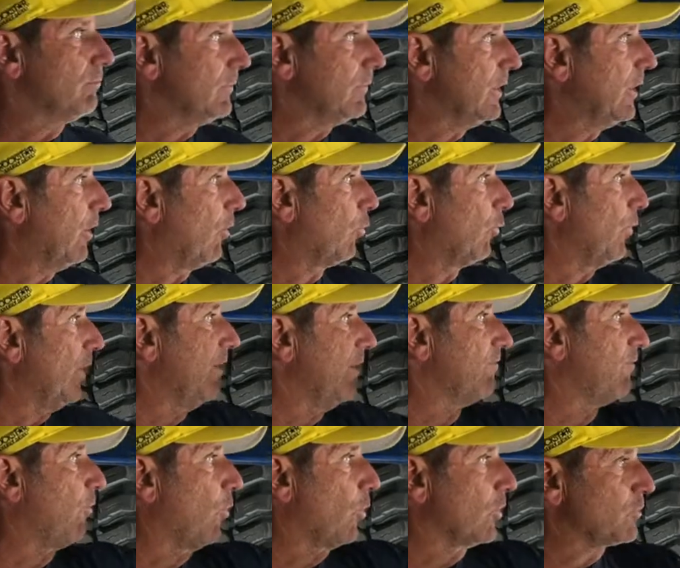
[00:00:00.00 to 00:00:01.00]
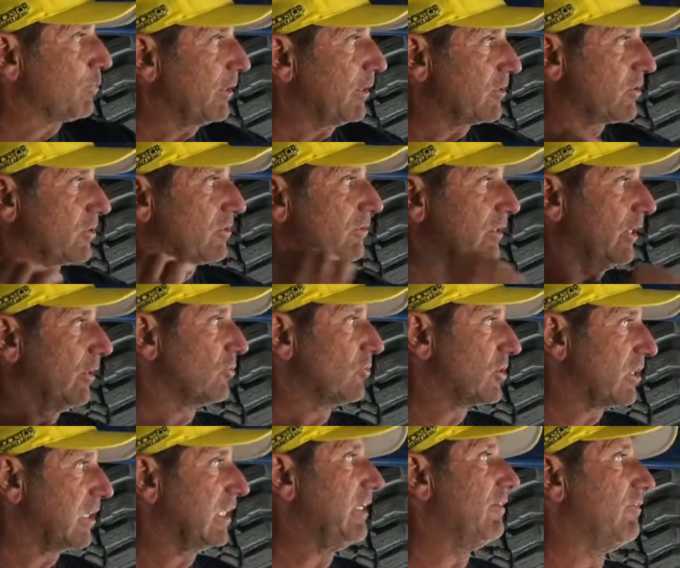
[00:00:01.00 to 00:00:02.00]
you know, reinforcements, you know,
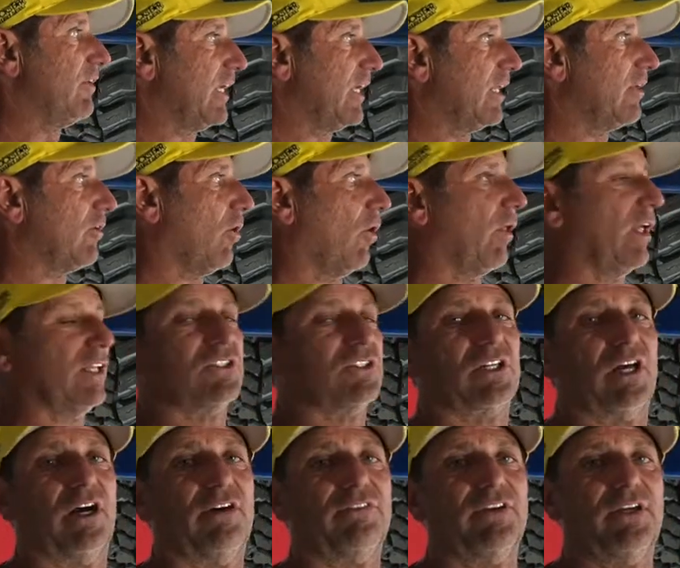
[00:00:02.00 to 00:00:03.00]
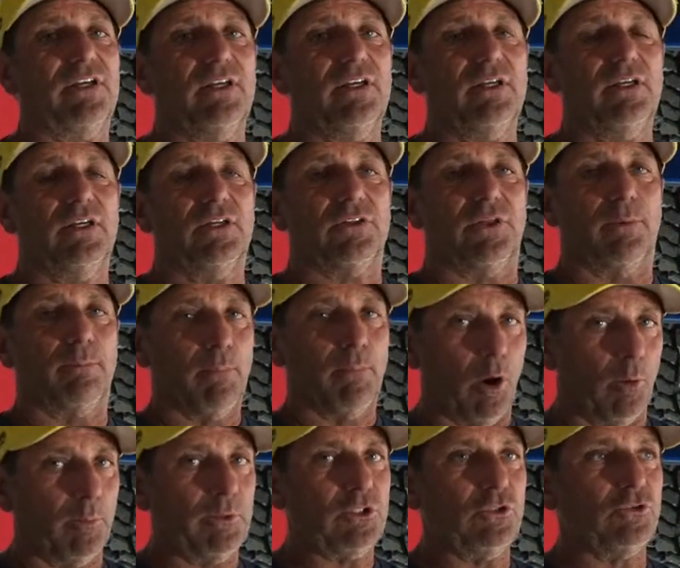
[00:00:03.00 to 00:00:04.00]
sleeving it and all that stuff, the
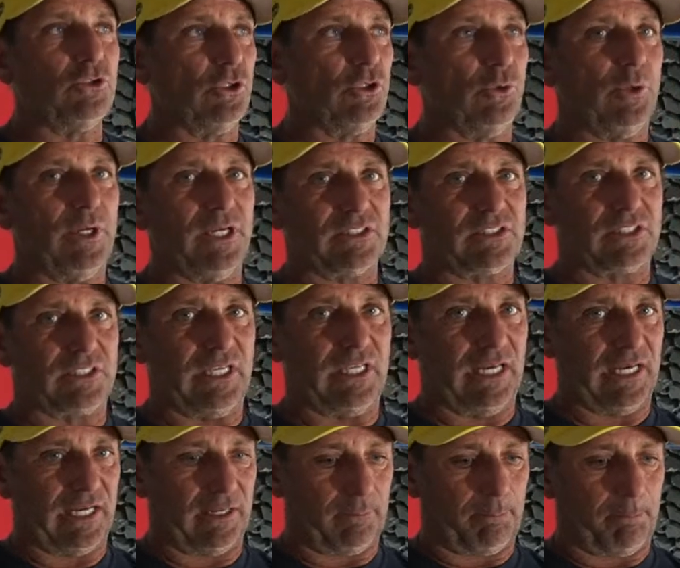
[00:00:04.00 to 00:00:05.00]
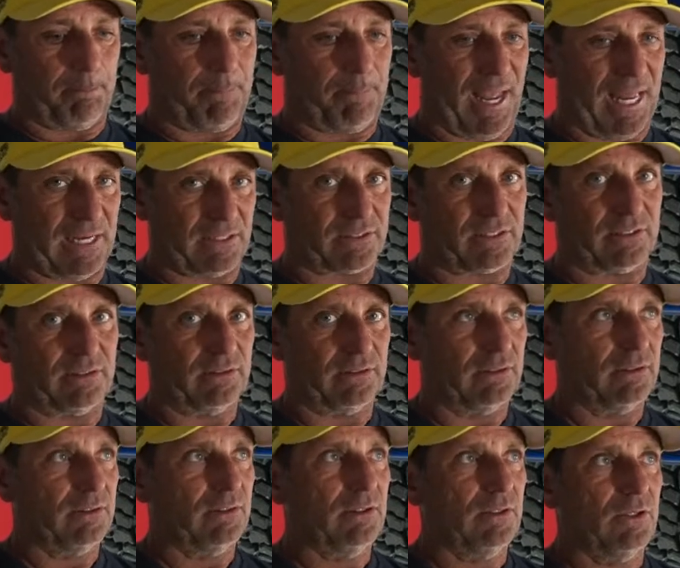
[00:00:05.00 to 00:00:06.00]
moment you do, it's getting bent.
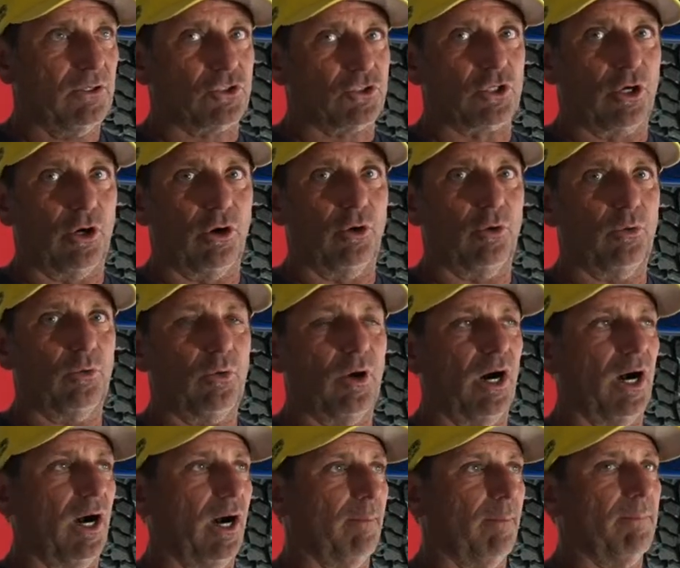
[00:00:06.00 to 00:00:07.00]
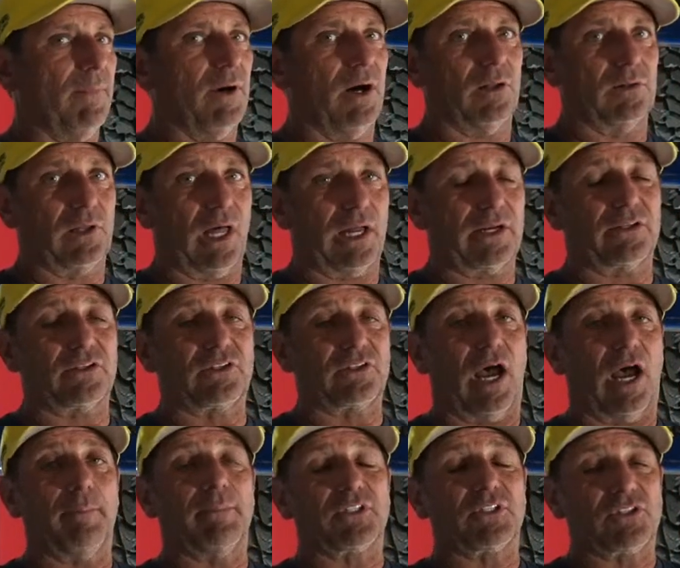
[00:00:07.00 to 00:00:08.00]
So a lot of the
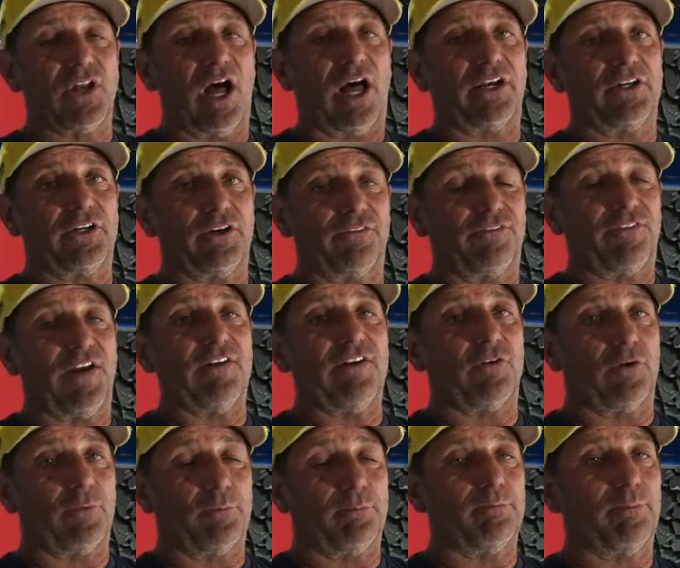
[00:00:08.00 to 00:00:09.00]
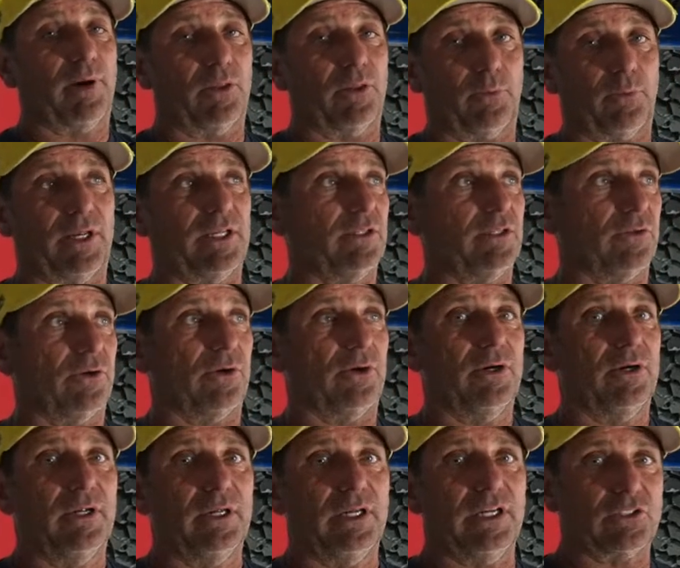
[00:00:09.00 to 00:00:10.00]
time it's not in your favor, by the way,
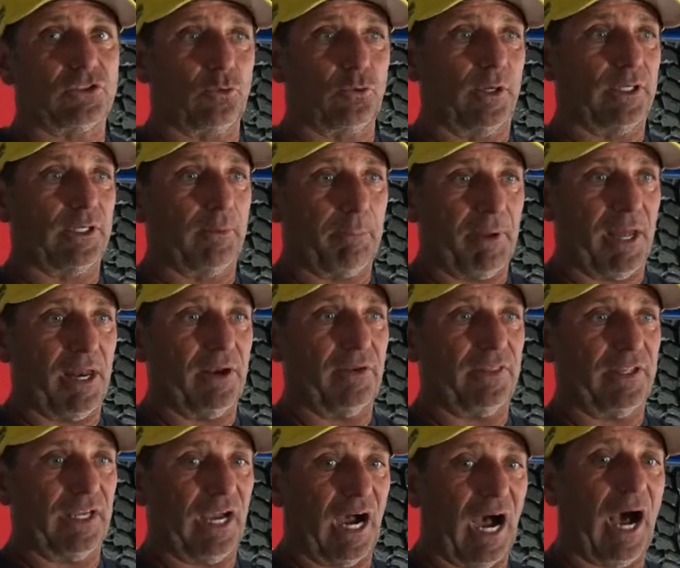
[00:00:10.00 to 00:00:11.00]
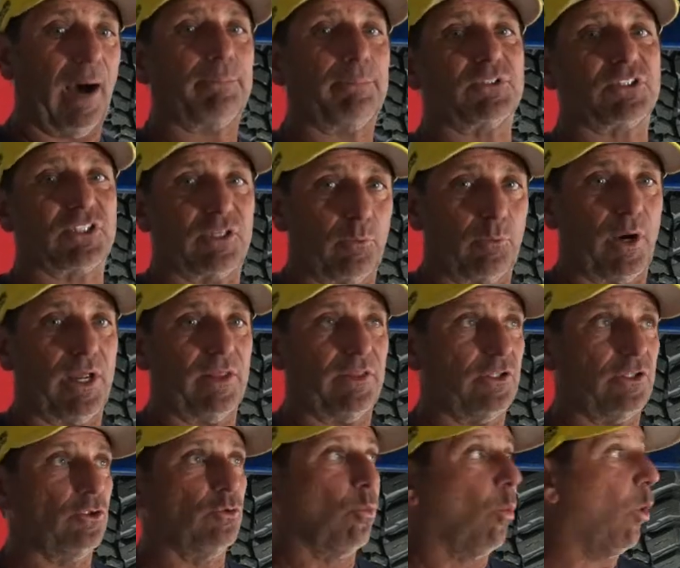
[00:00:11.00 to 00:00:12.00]
either. It's going to bend the opposite way
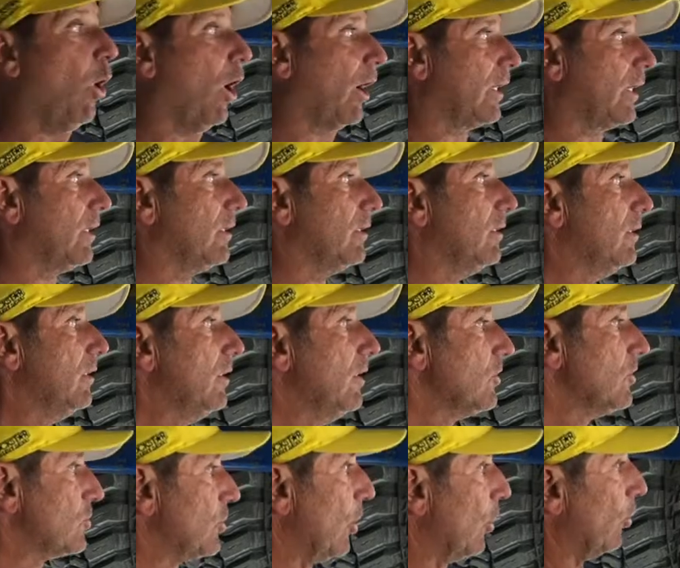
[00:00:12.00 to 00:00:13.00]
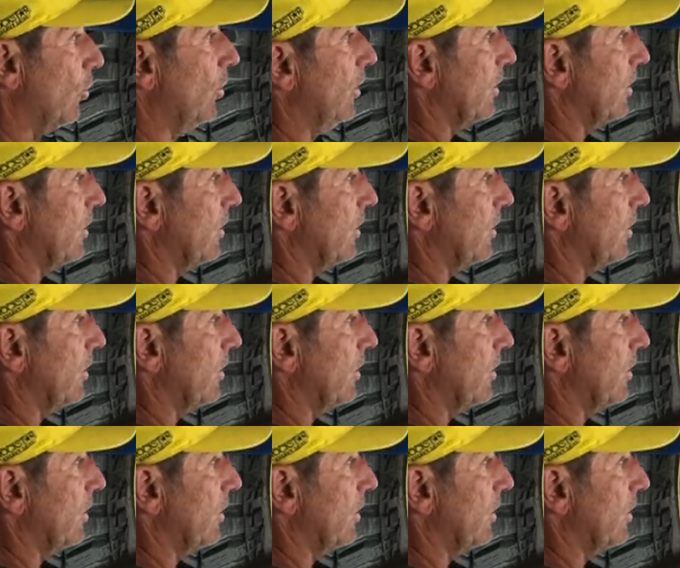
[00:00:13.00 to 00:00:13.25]
that you want it. So